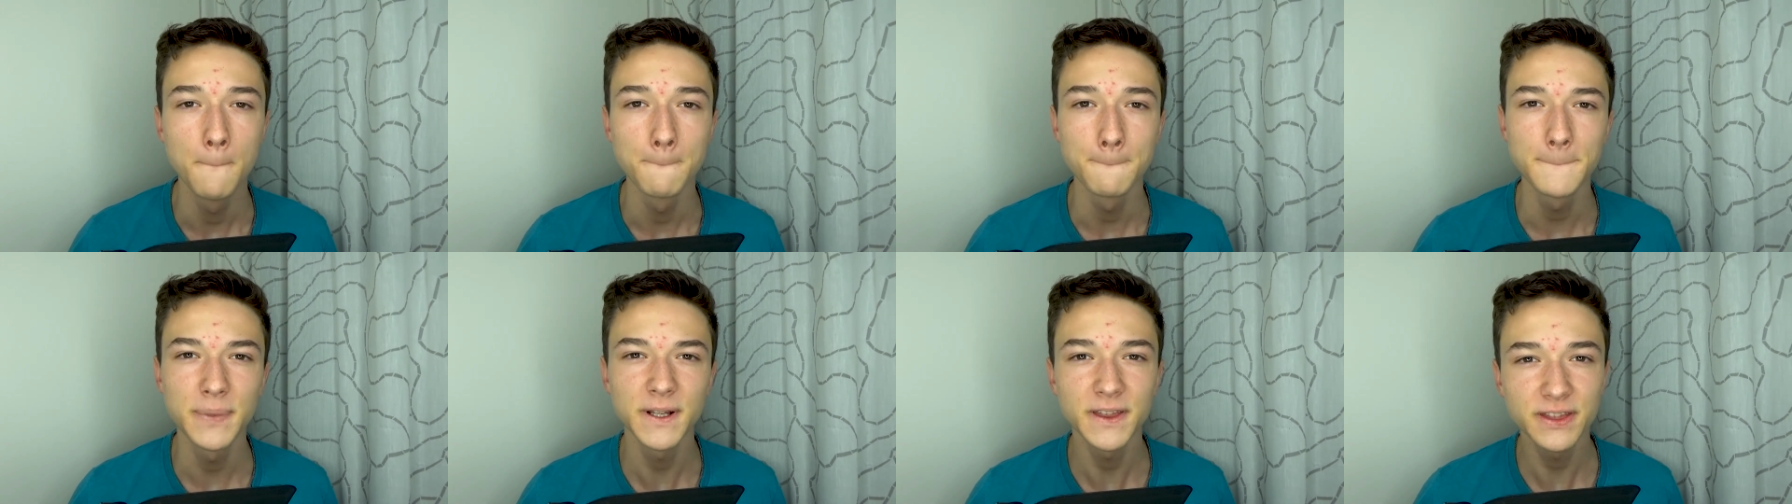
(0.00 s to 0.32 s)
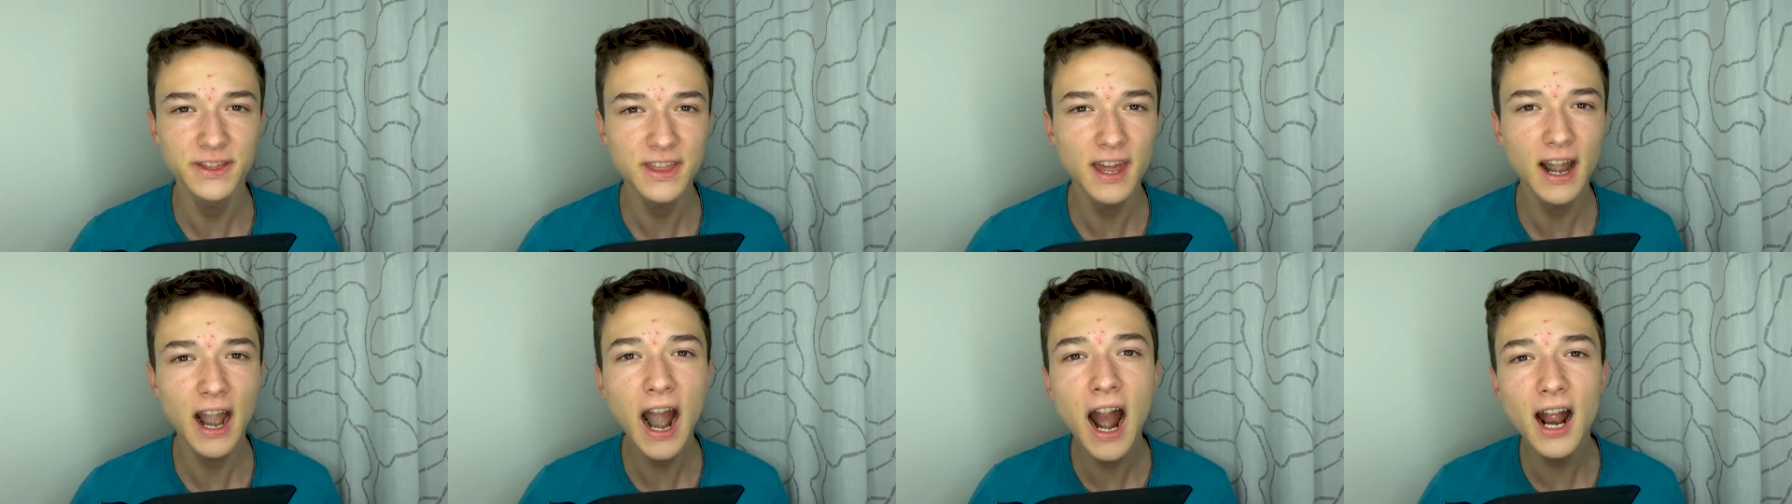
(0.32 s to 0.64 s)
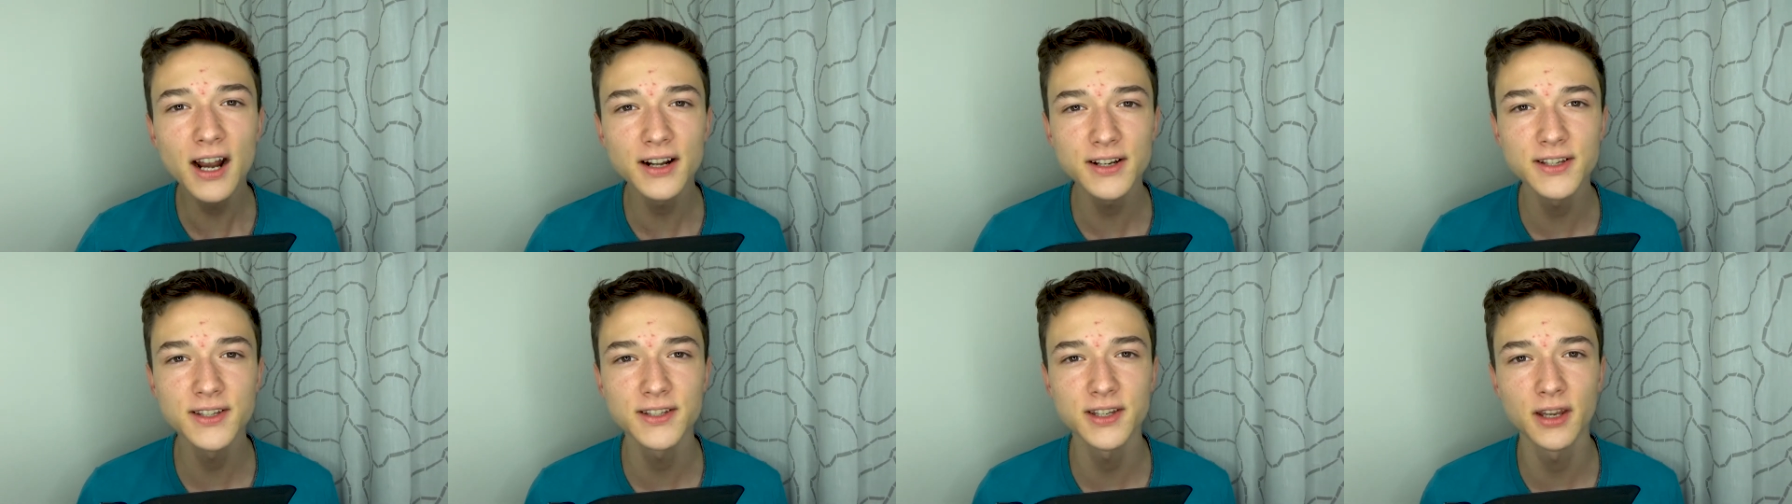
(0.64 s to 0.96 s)
But there
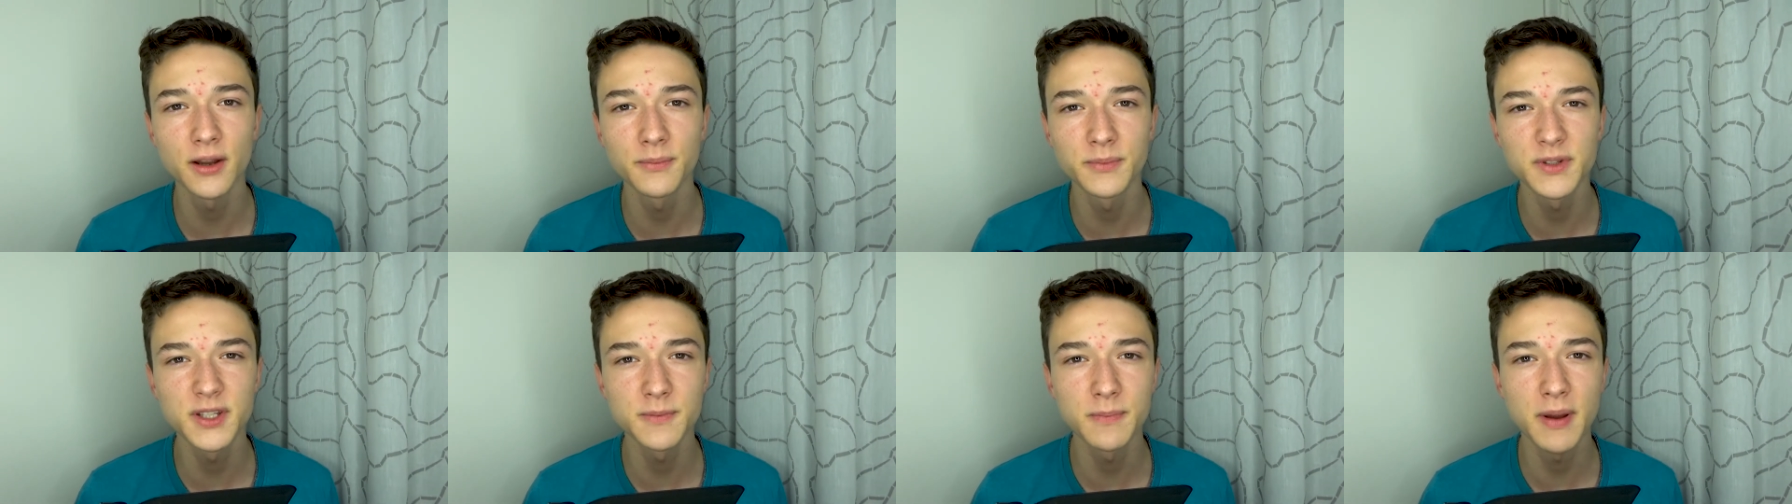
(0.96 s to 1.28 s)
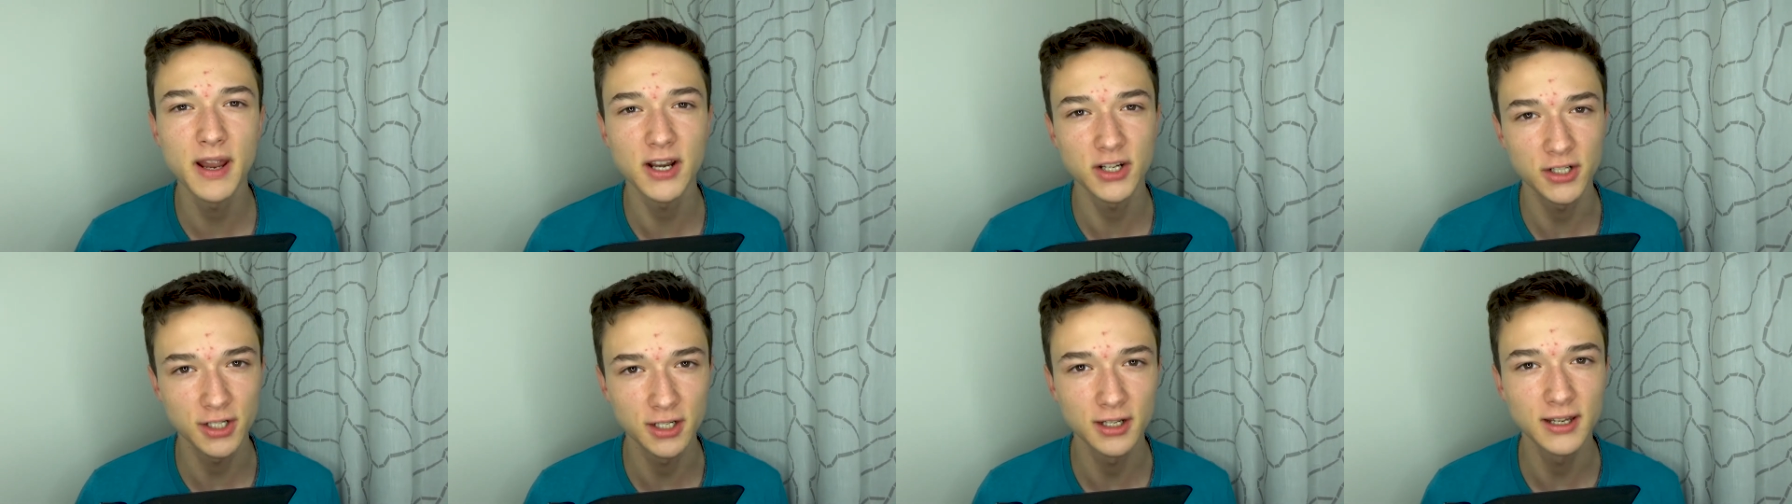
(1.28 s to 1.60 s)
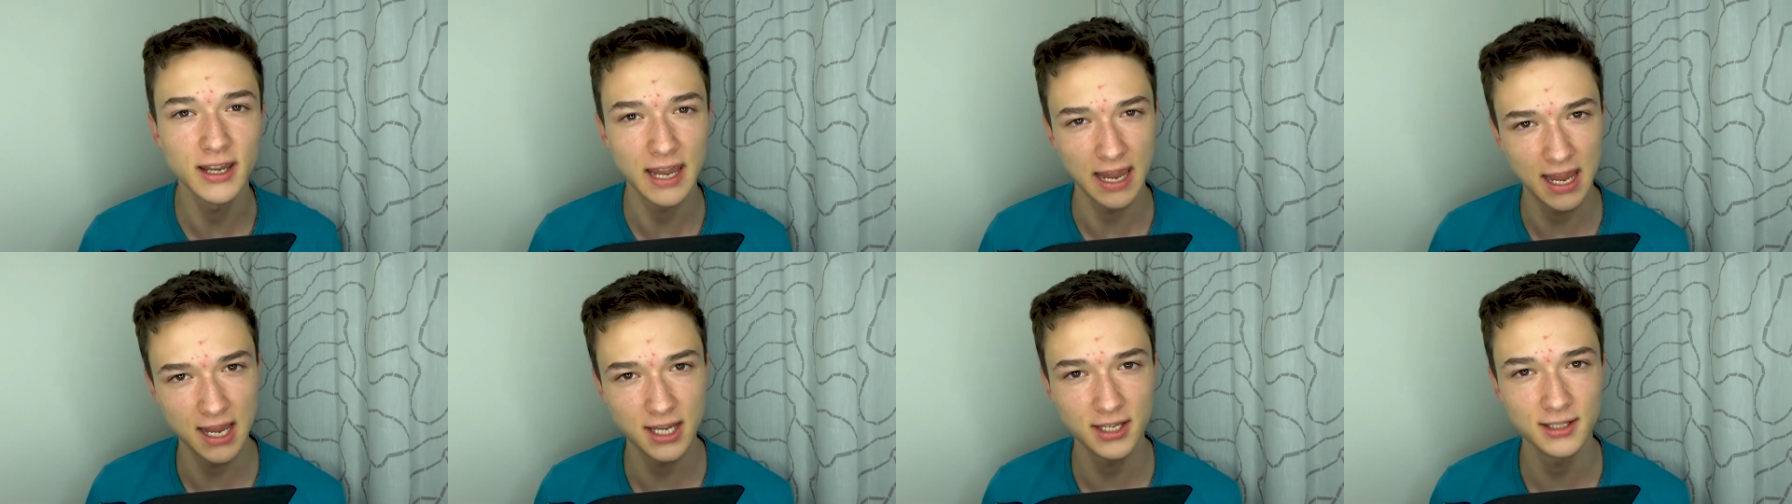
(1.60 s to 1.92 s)
are some special
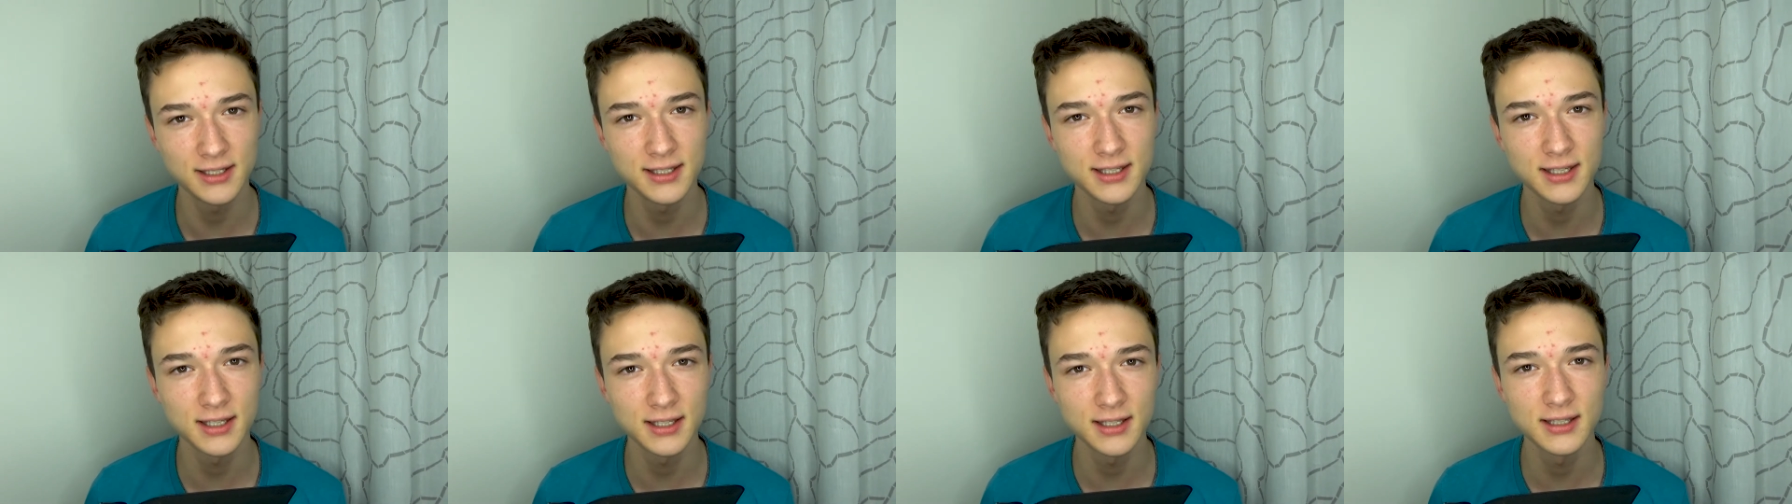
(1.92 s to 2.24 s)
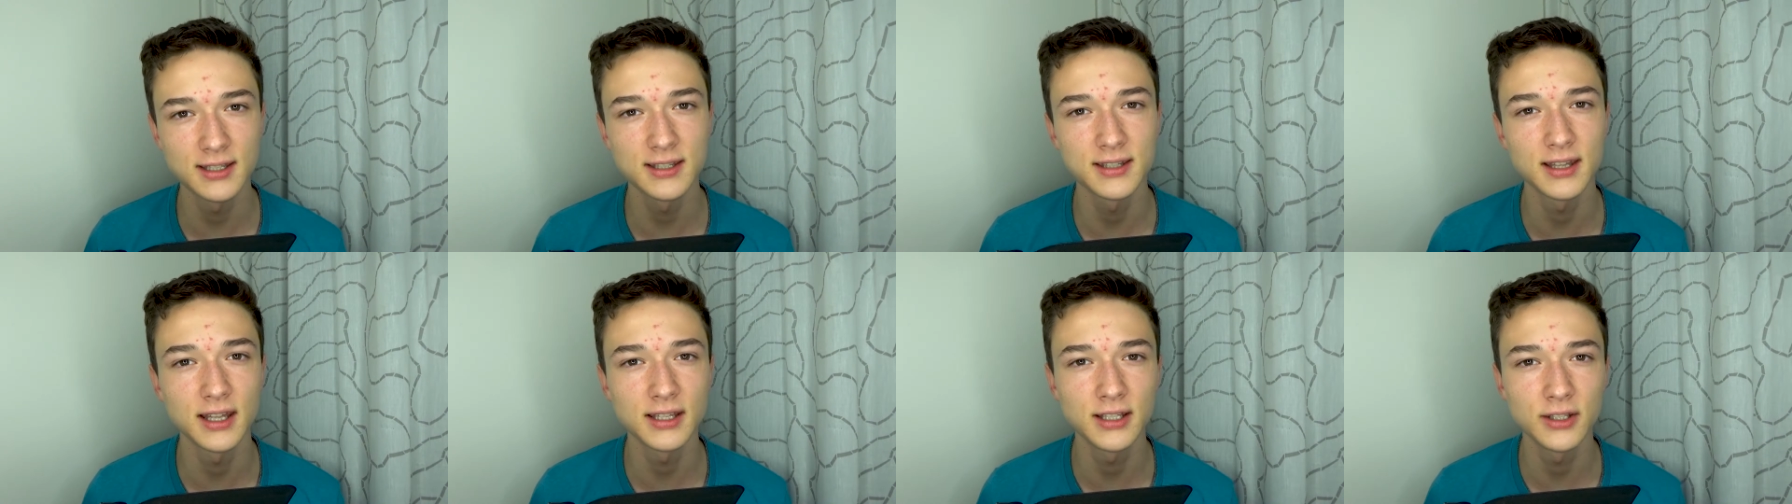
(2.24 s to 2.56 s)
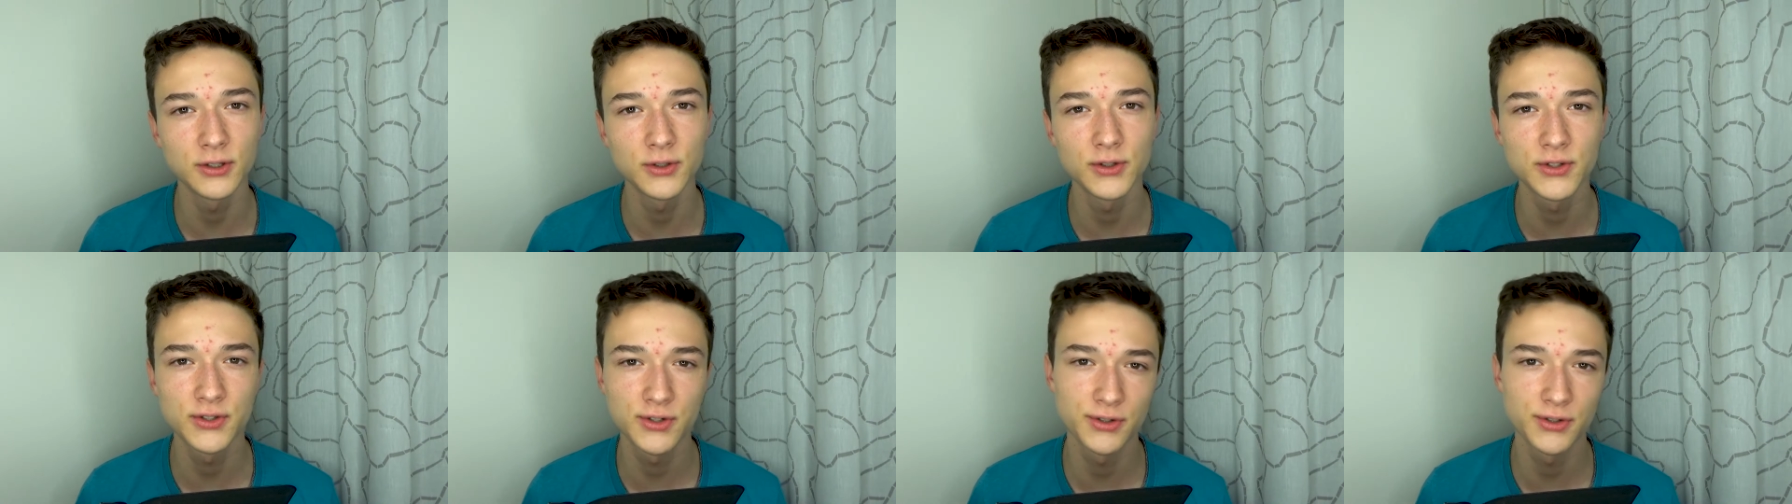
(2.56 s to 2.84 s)
cases that use